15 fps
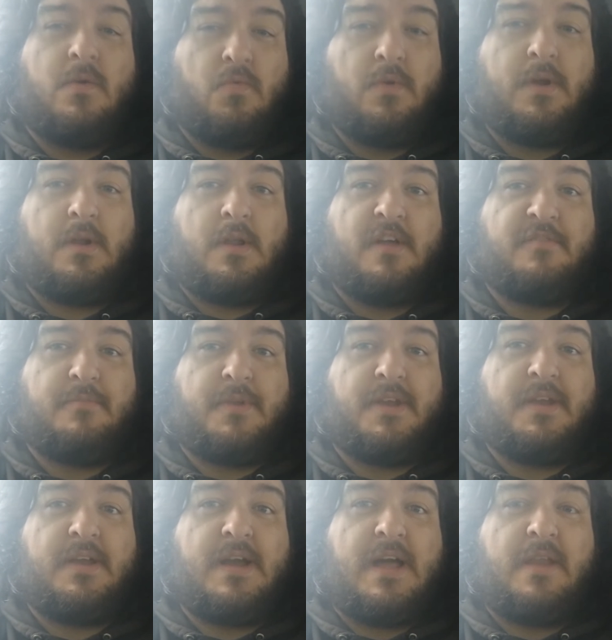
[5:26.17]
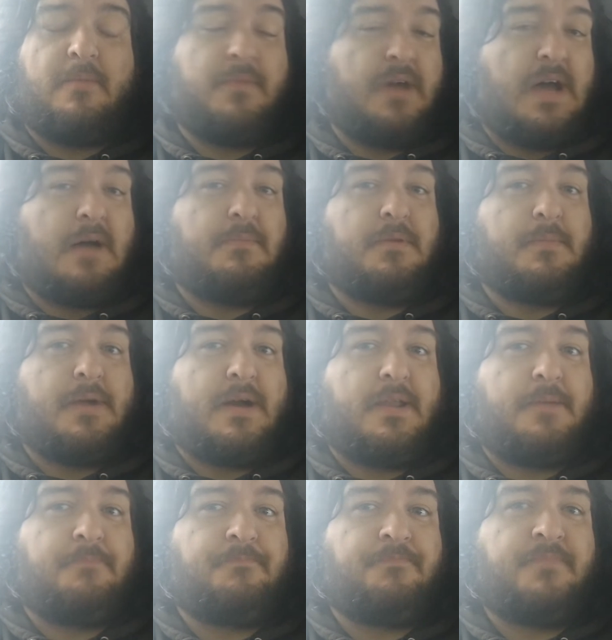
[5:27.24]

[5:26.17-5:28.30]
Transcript: real life money and I'm not happy about it.